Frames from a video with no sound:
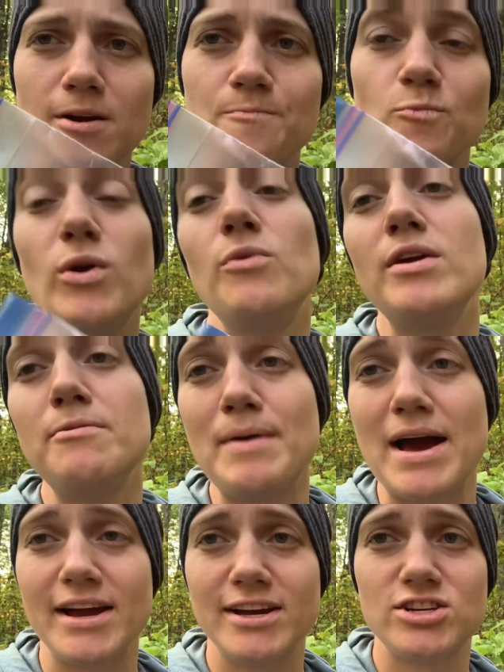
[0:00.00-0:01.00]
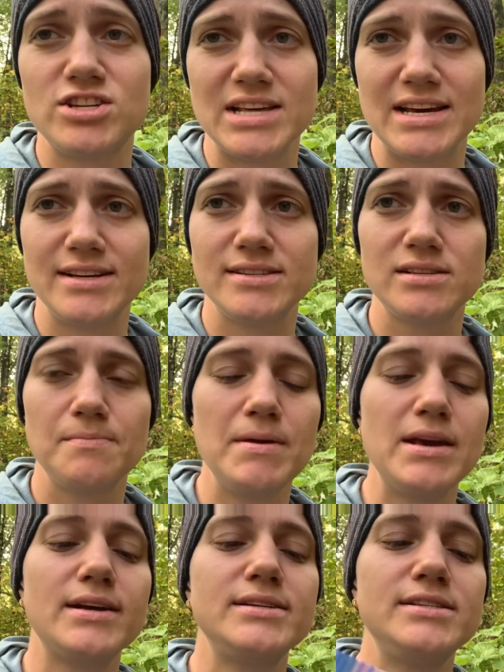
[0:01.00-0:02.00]
we repackage things
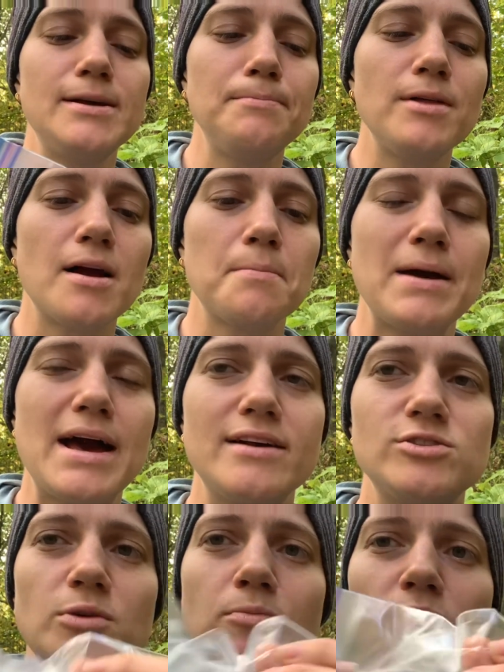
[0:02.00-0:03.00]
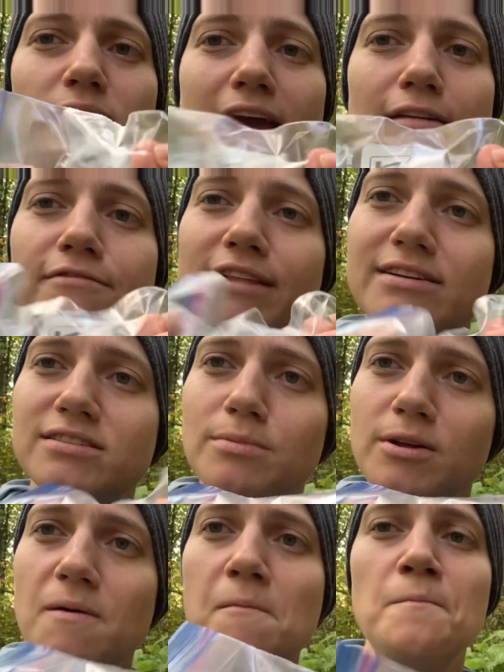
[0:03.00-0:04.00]
because Ziploc bags are more like
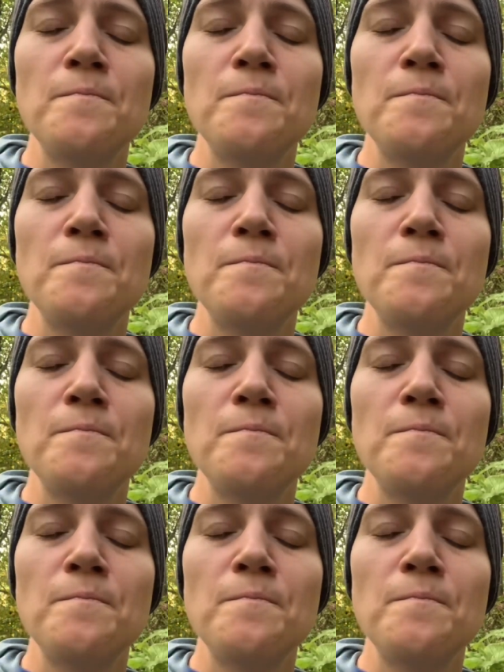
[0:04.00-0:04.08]
flexible.